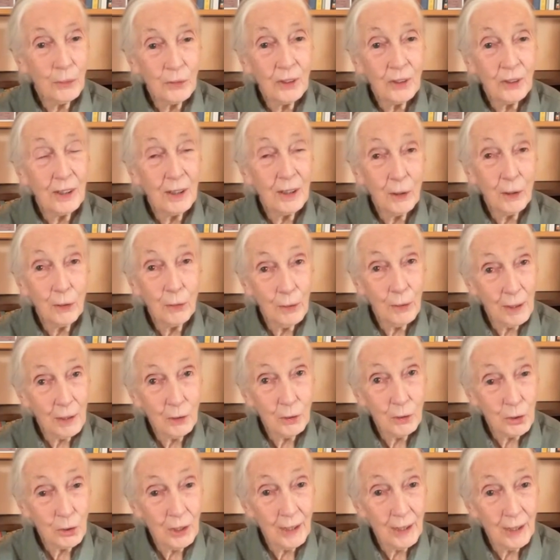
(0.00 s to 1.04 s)
to
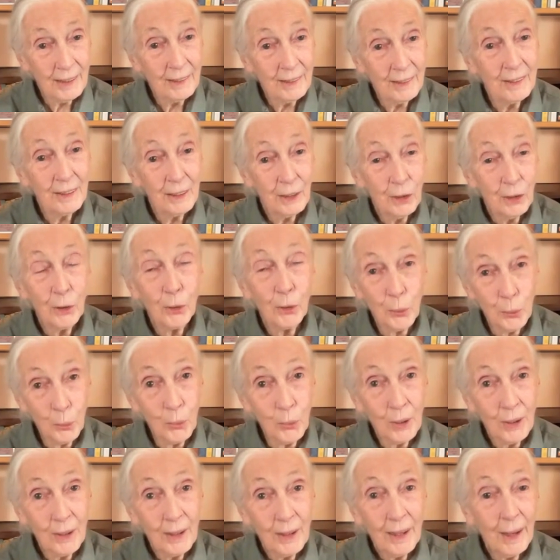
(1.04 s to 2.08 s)
congratulate you
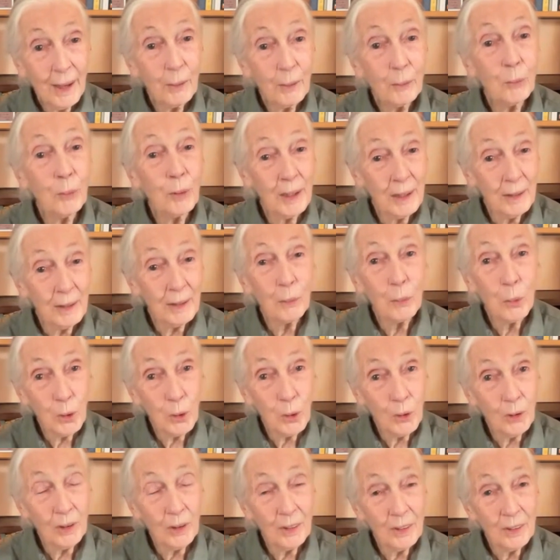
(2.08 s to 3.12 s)
and We the
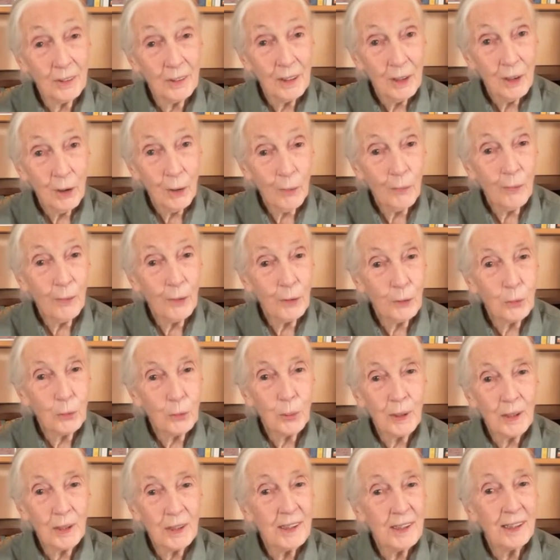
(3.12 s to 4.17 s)
World on the
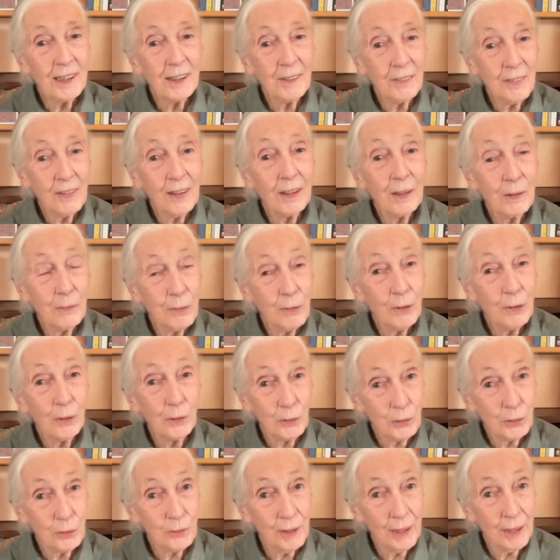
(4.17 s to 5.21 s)
20th
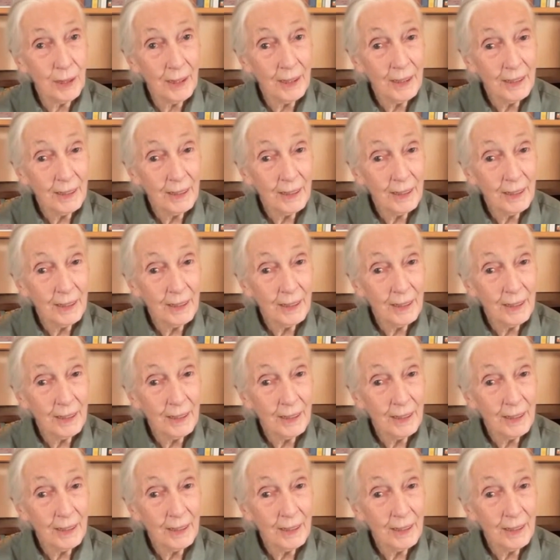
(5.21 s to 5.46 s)
anniversary